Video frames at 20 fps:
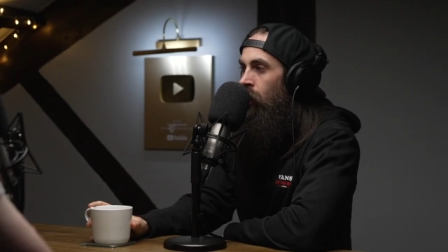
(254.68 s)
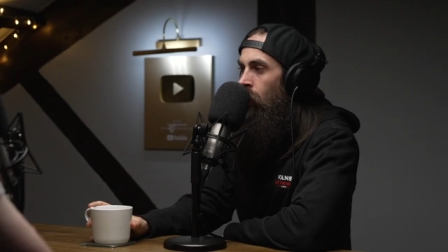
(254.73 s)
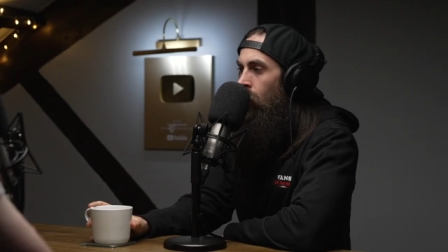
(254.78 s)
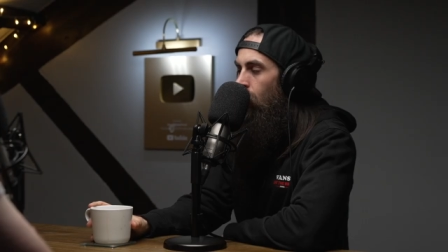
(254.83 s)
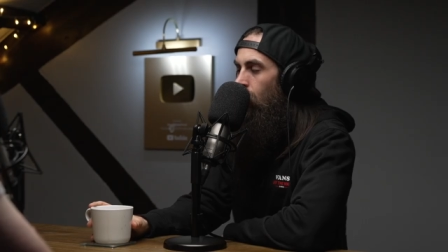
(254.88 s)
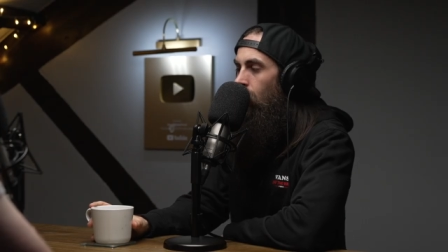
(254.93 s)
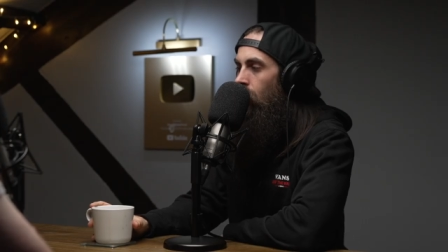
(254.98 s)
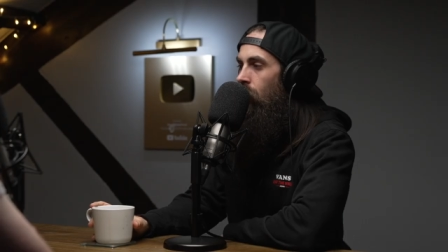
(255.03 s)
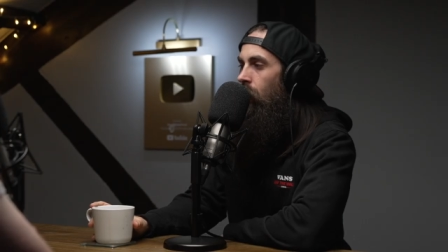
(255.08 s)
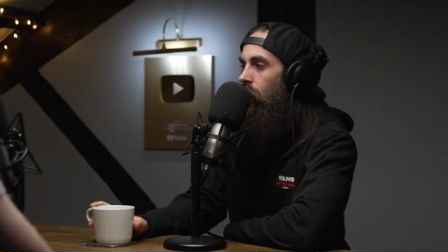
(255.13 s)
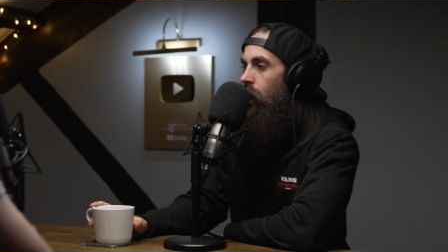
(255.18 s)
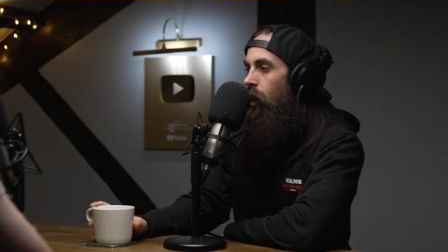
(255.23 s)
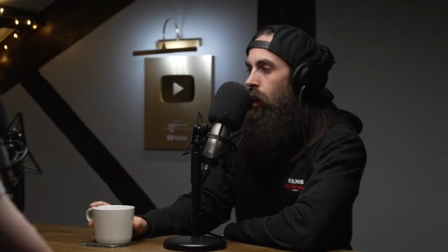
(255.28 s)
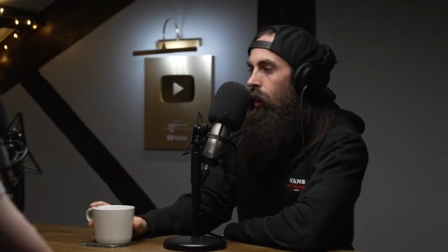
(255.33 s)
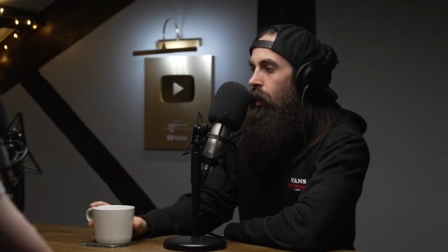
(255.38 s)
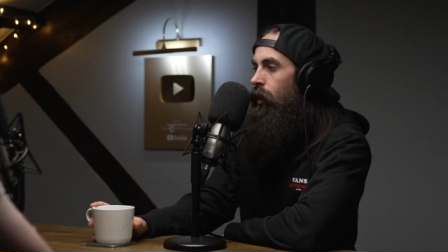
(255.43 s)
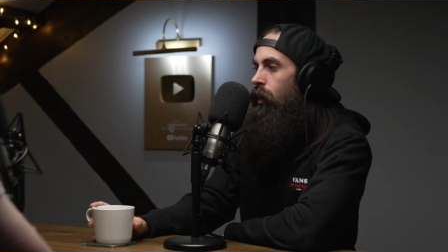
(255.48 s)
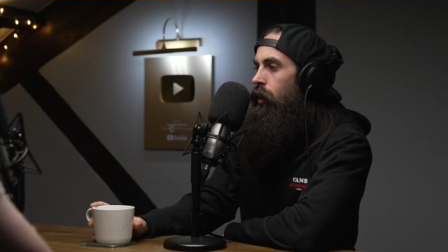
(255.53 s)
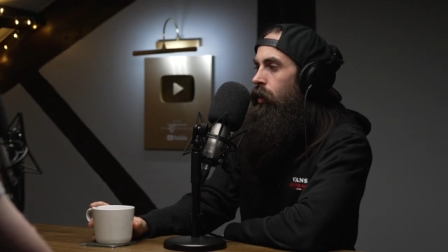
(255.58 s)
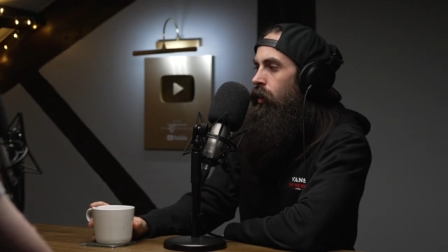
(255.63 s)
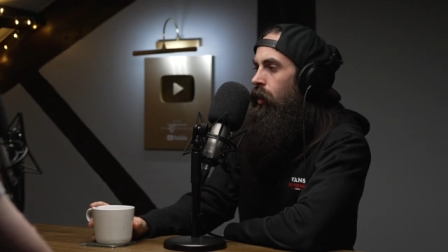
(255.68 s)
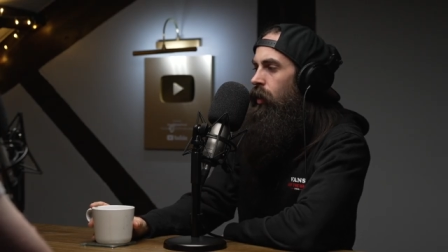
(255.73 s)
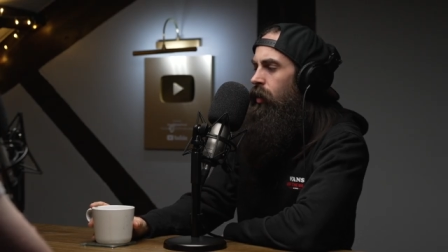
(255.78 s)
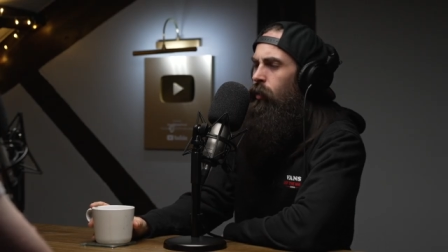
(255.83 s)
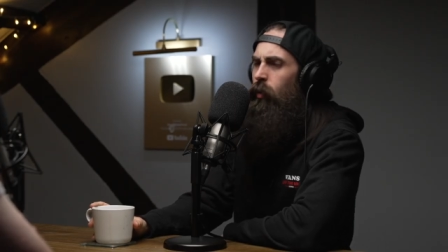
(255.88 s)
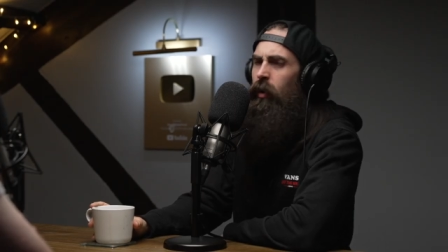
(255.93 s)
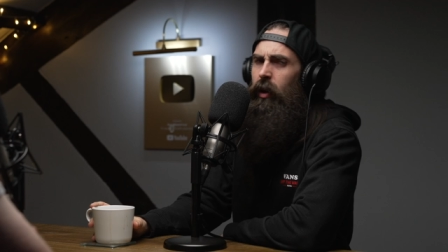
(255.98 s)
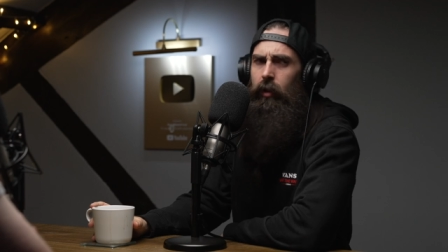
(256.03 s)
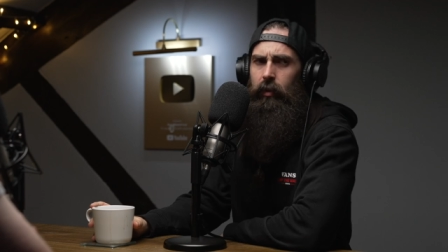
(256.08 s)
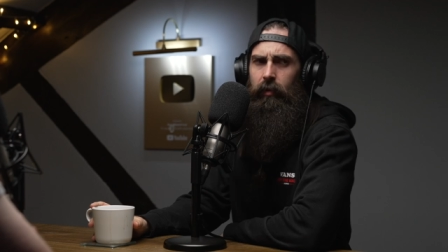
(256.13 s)
Three hundred pounds.
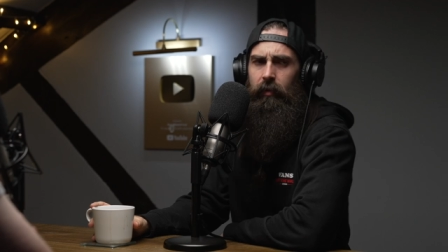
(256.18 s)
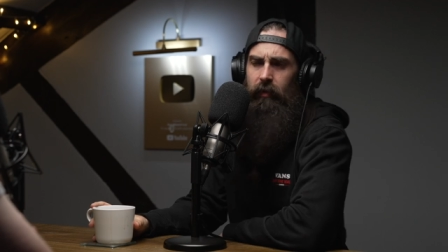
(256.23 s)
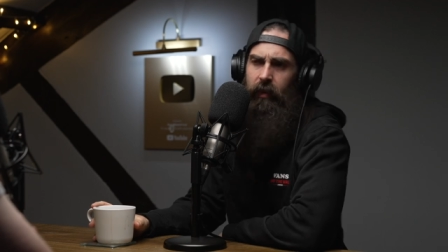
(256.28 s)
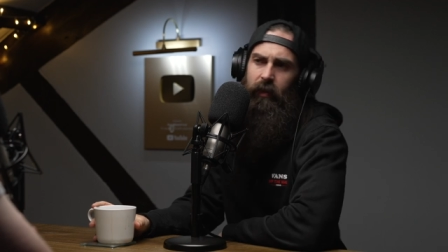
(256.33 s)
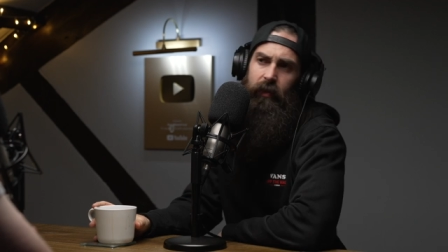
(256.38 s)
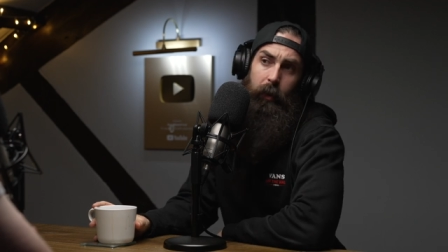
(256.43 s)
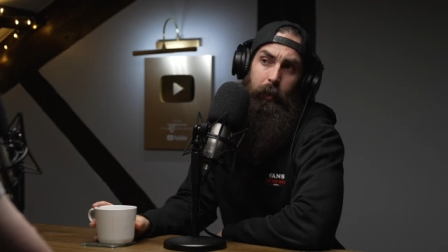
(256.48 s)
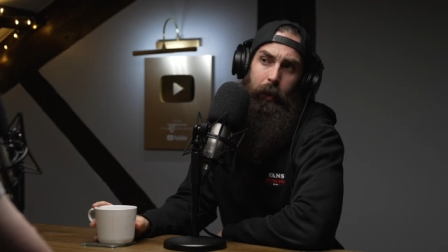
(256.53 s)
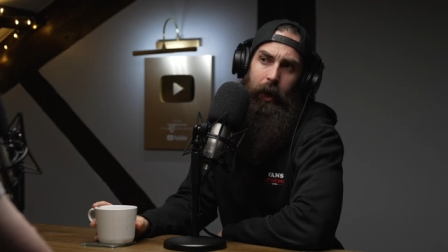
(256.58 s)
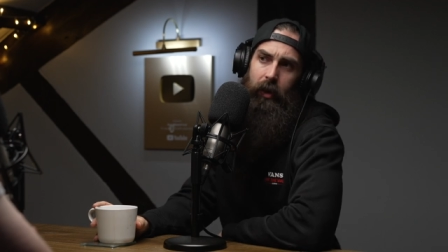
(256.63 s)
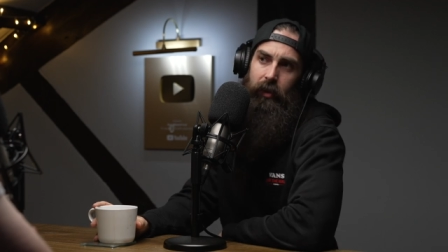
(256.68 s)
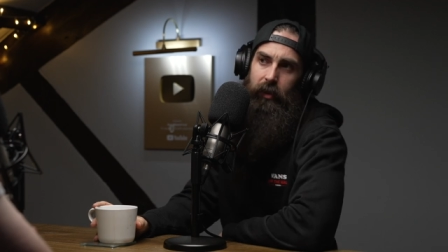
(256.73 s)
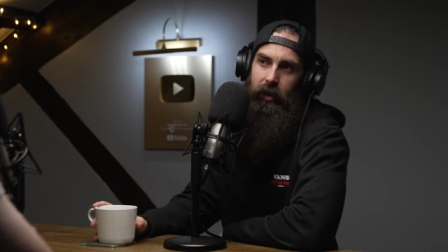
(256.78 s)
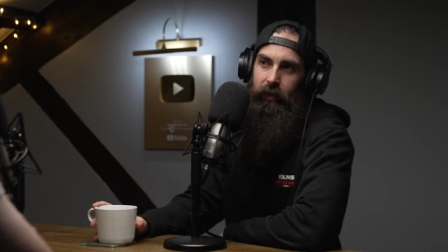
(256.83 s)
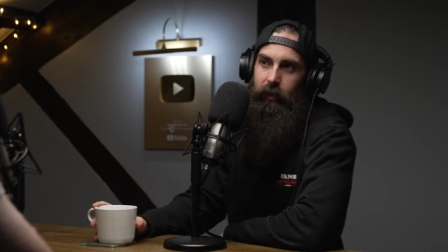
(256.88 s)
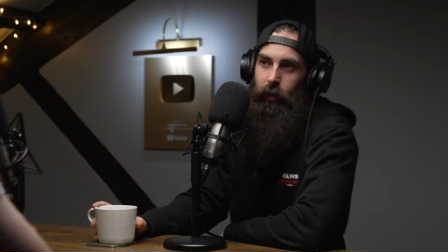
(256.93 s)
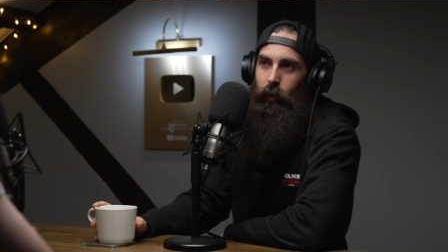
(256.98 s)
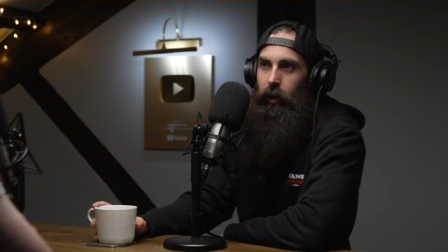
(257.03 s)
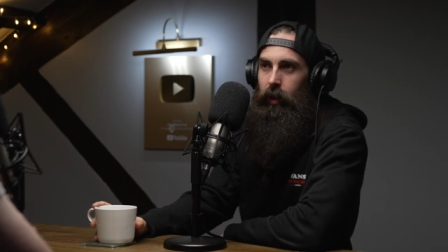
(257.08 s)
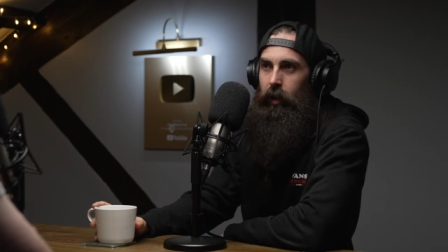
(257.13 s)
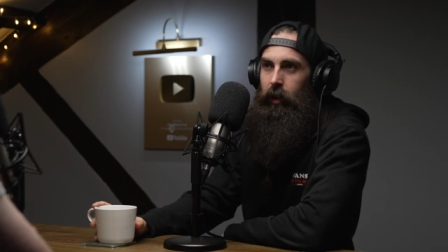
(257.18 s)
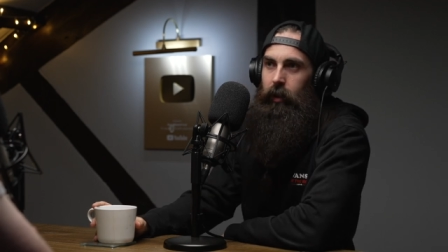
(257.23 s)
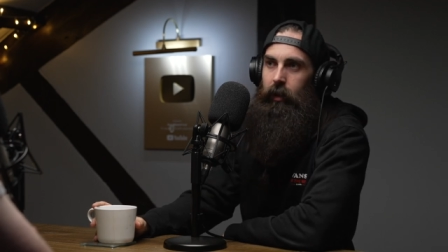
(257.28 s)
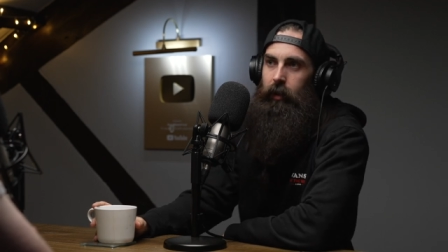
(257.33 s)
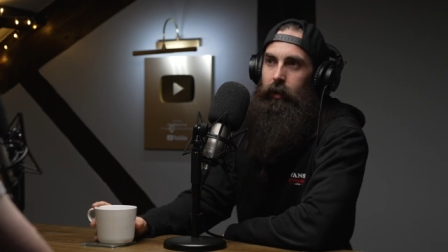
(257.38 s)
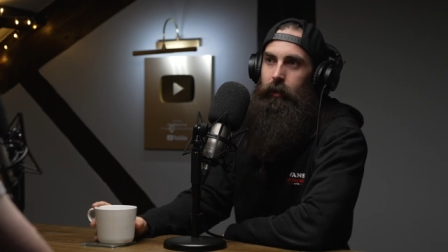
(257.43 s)
Three hundred fifty pounds you have to weigh. Because